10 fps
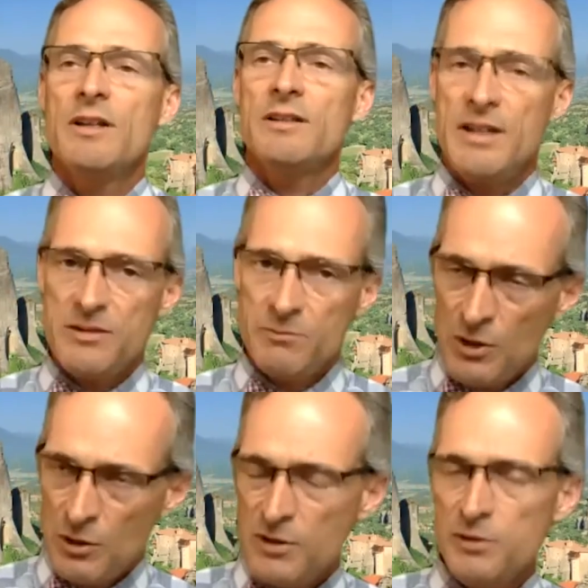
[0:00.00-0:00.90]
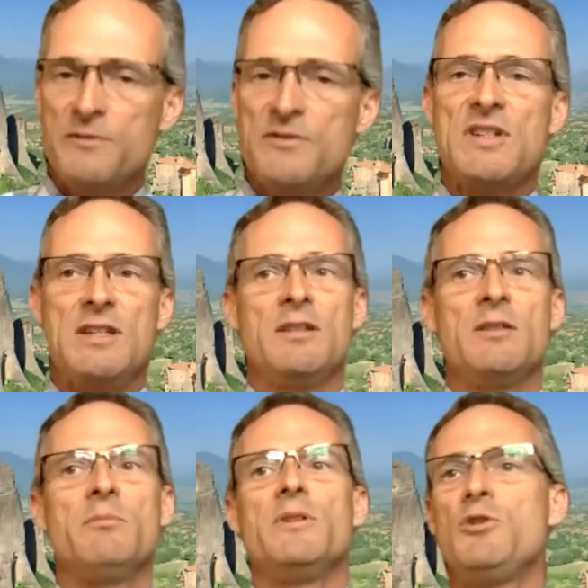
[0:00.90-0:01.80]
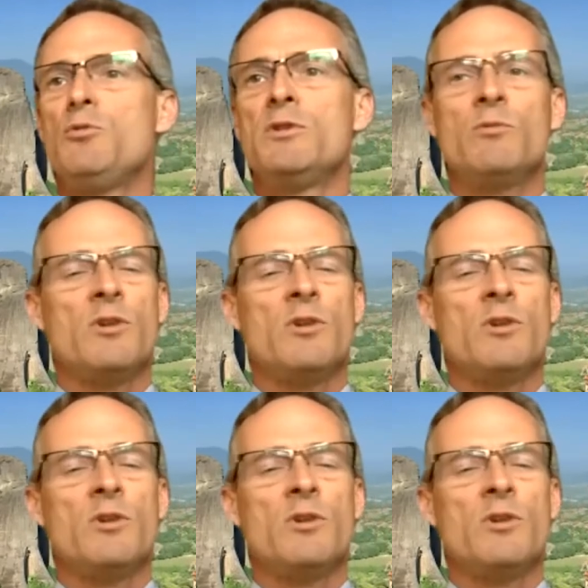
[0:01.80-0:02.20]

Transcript: let them know that you've seen them, but you wouldn't